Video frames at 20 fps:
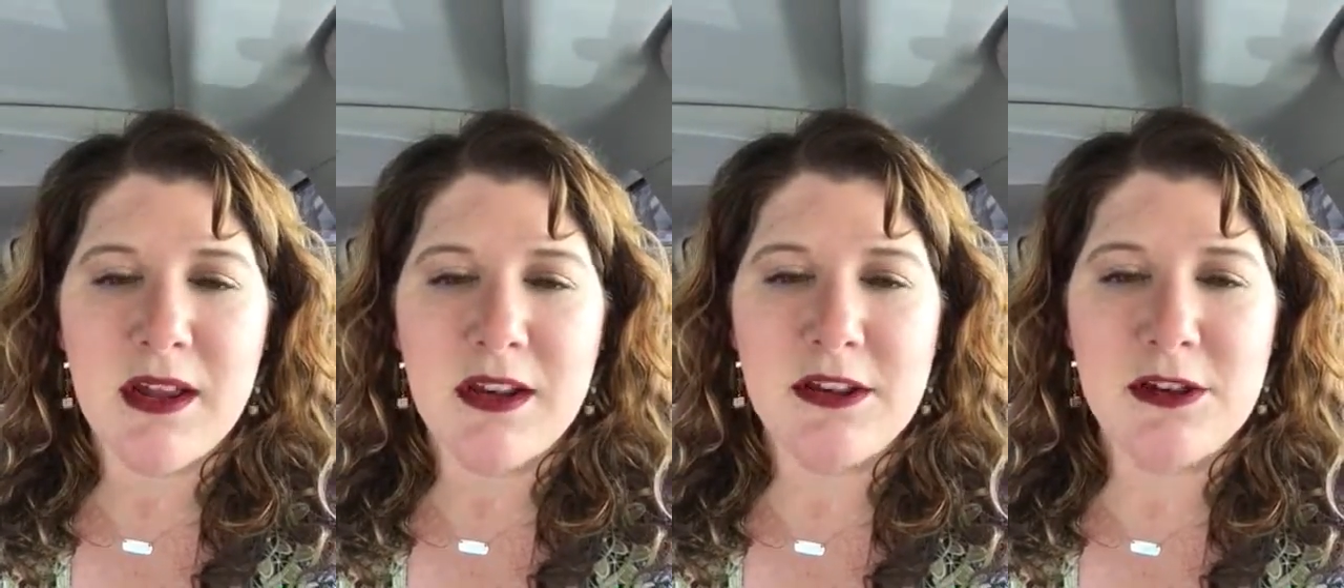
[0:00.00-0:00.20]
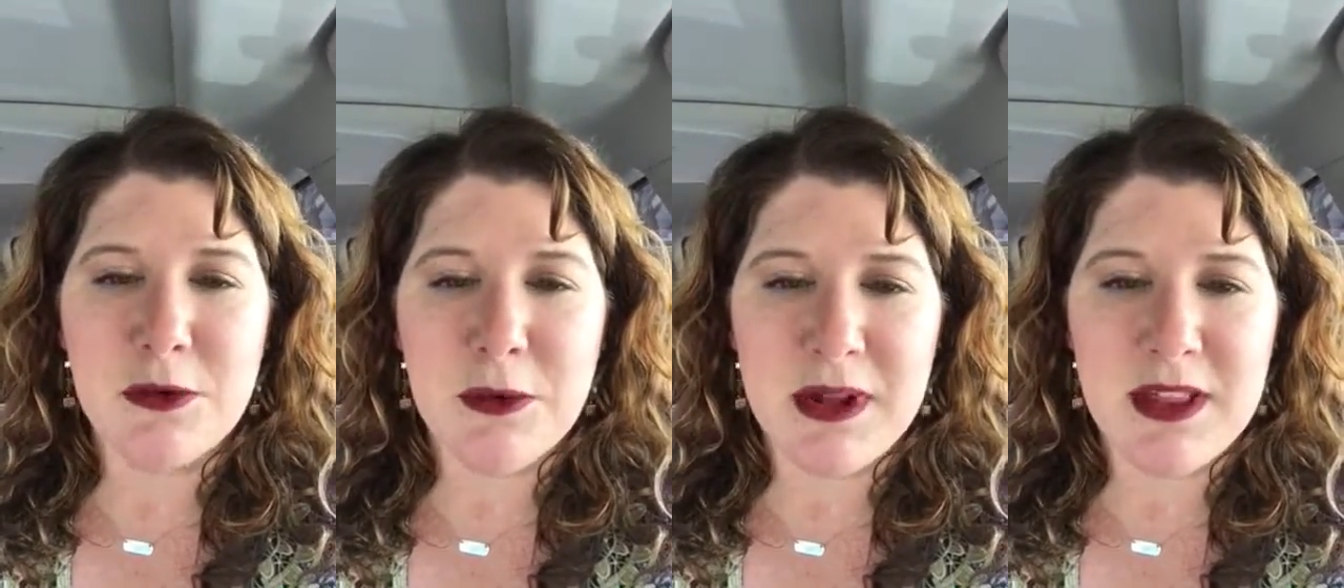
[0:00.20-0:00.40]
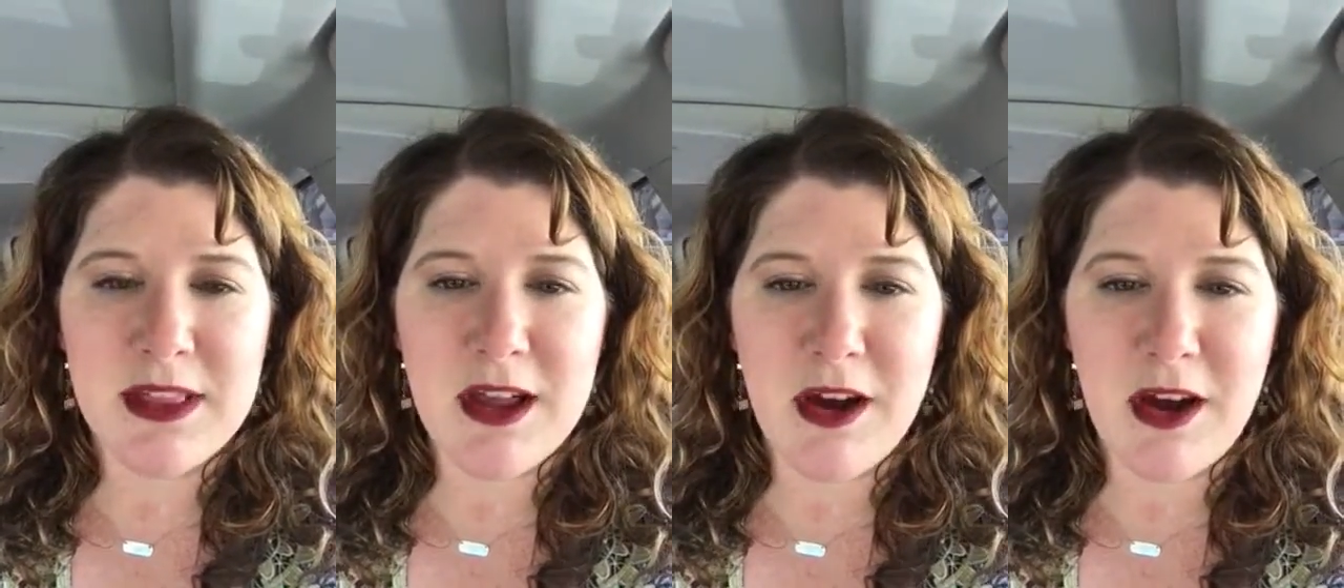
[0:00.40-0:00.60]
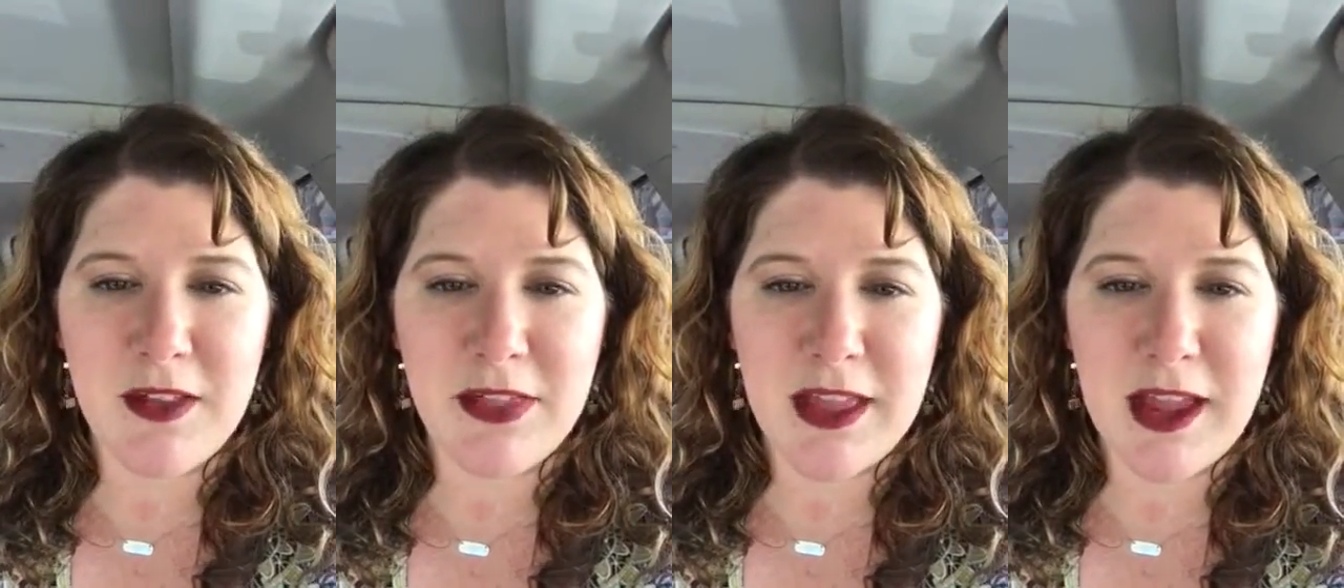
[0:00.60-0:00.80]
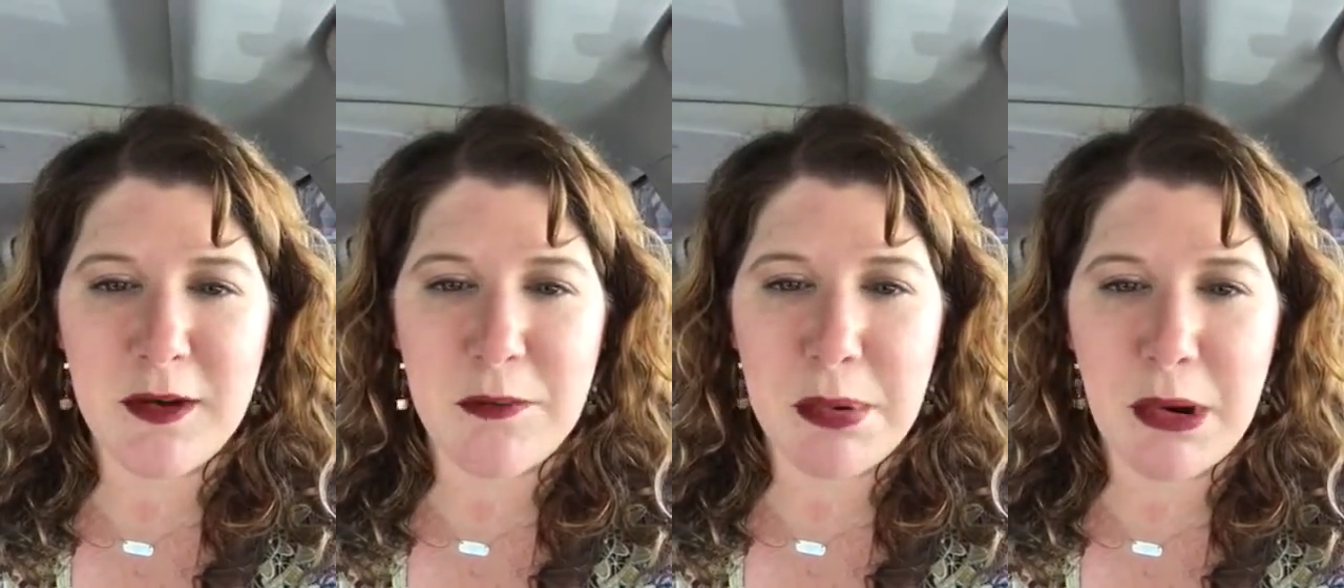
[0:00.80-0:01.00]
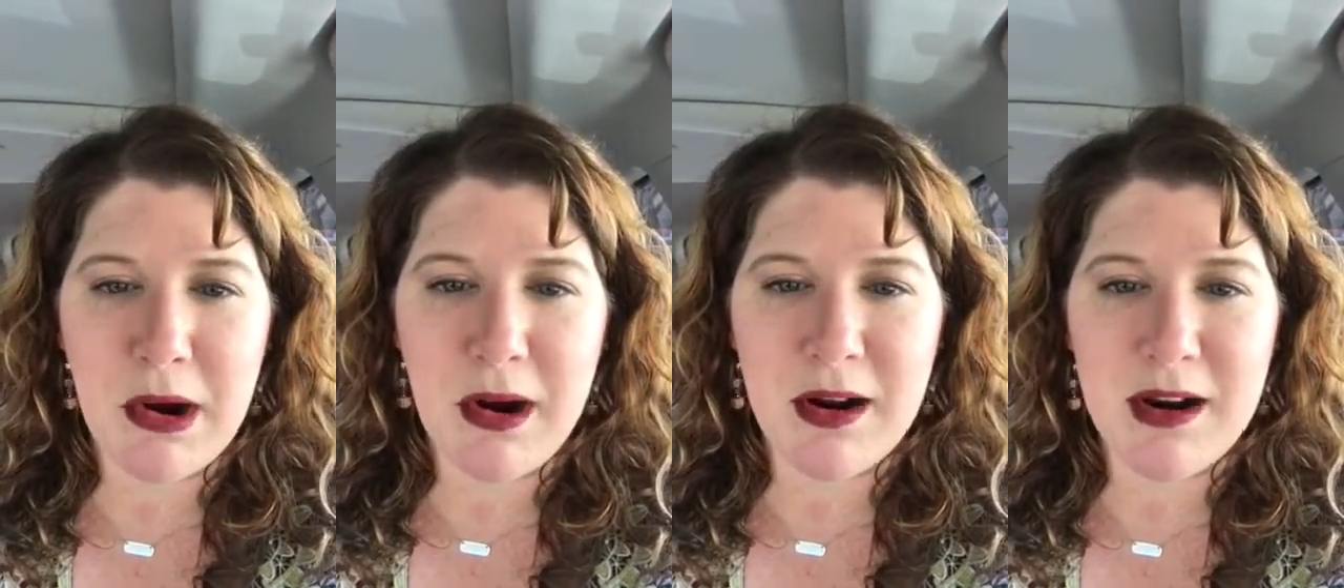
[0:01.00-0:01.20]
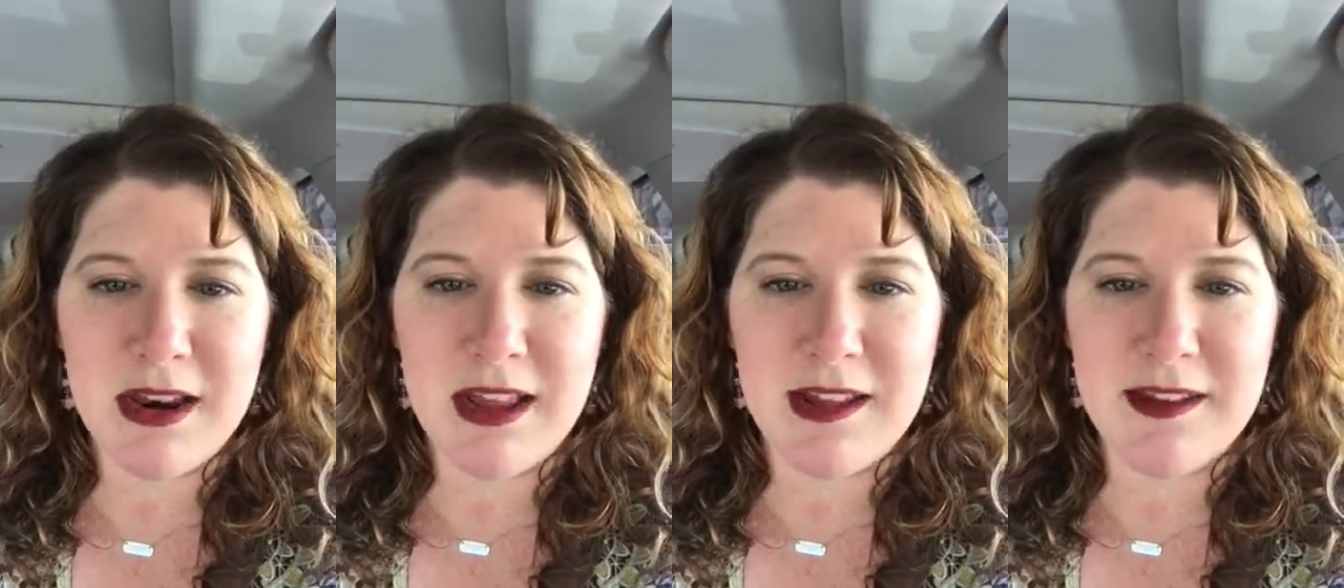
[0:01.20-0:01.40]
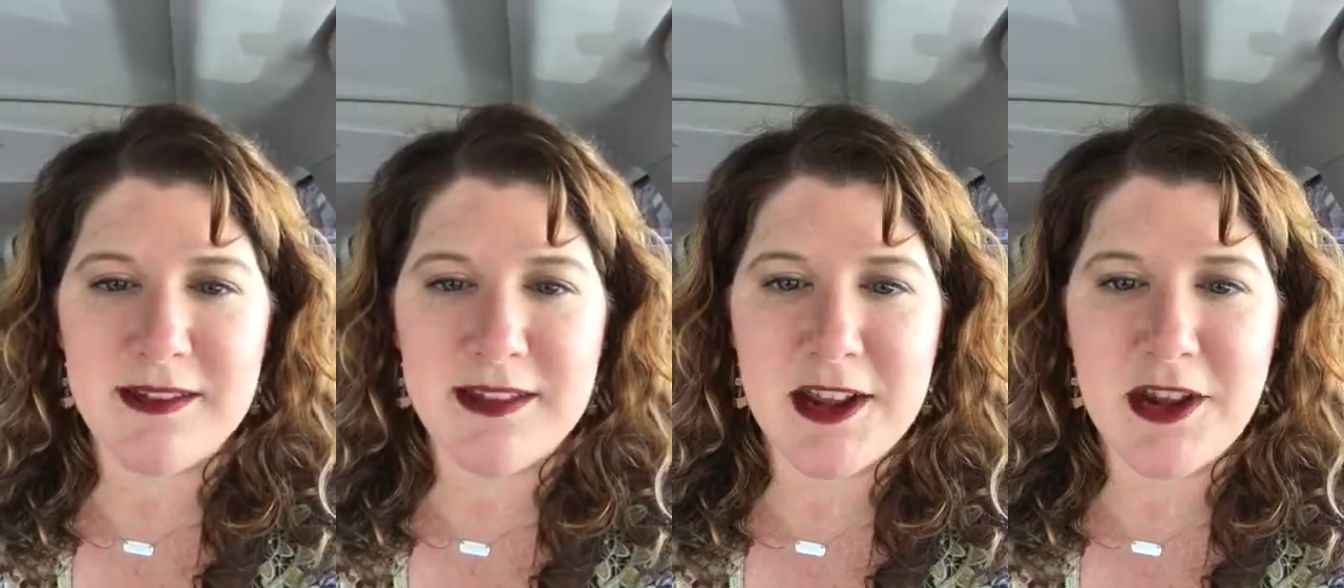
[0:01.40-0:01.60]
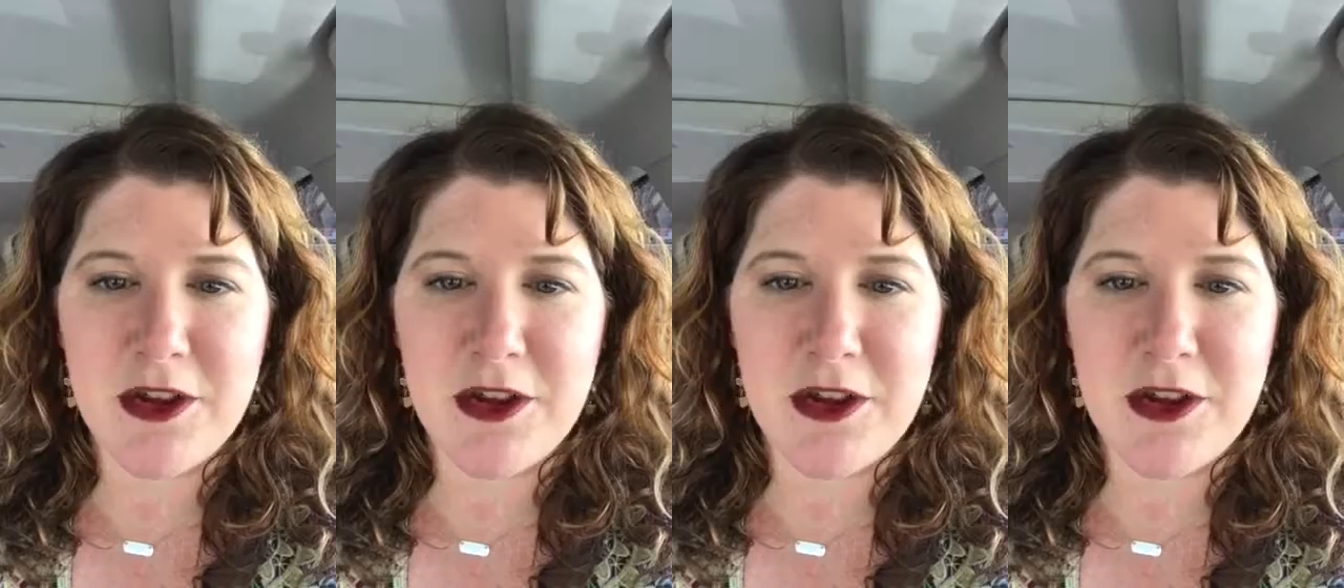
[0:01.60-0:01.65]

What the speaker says: doing the online parties,